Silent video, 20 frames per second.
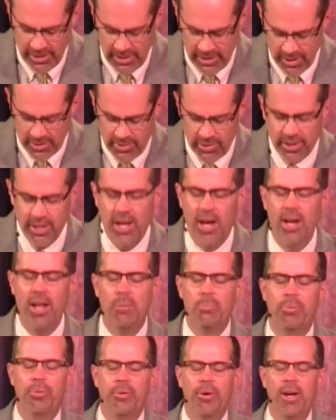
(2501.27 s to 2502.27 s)
And so, God, I
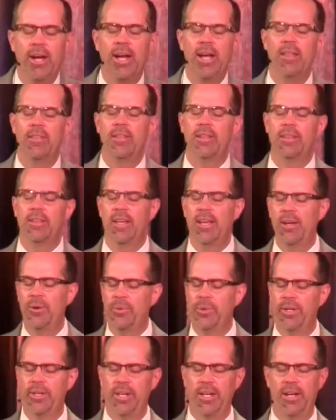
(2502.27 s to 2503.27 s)
pray that they
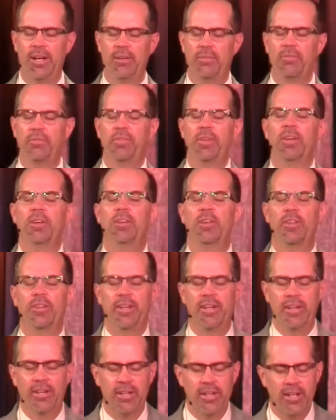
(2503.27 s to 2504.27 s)
would uh, feel
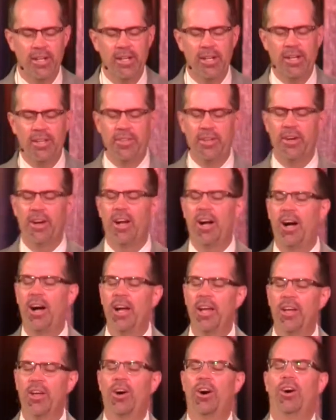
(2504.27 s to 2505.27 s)
their, their
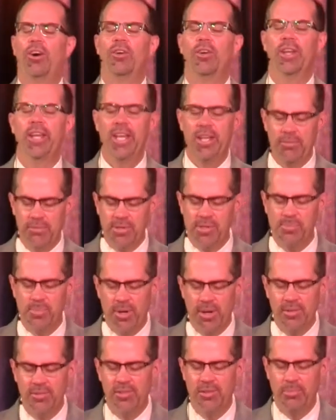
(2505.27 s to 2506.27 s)
high calling and
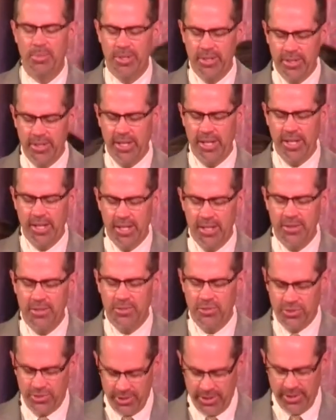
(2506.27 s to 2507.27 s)
responsibility in the
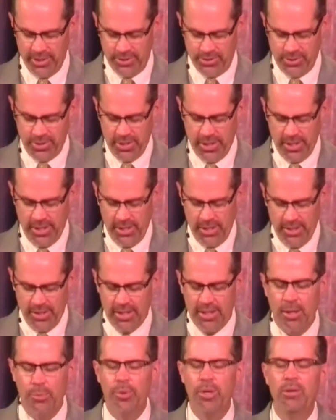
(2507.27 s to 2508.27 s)
church,
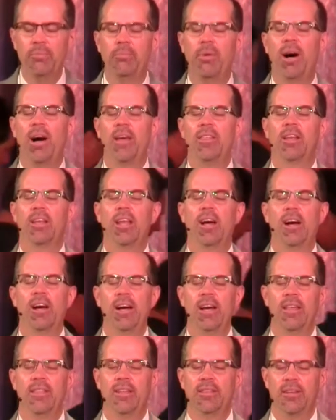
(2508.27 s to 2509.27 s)
that they wouldn't buy the
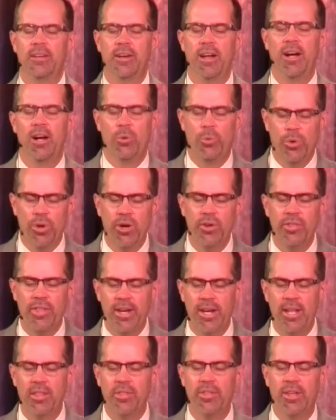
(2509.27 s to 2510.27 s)
lie that they're not worth
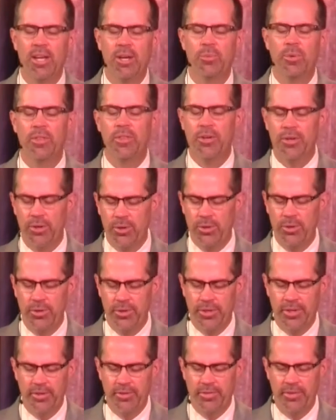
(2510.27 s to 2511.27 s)
anything when they're
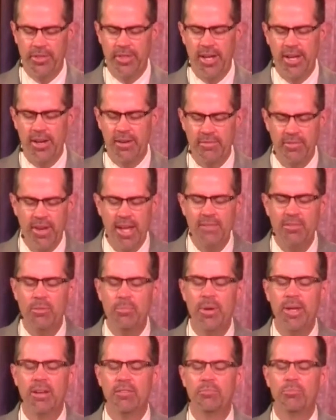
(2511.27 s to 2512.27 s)
older, for they have never
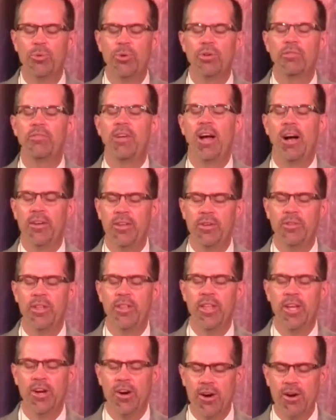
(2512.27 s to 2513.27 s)
been of more value than
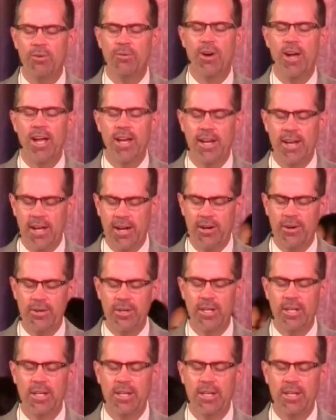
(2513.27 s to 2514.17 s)
they are right now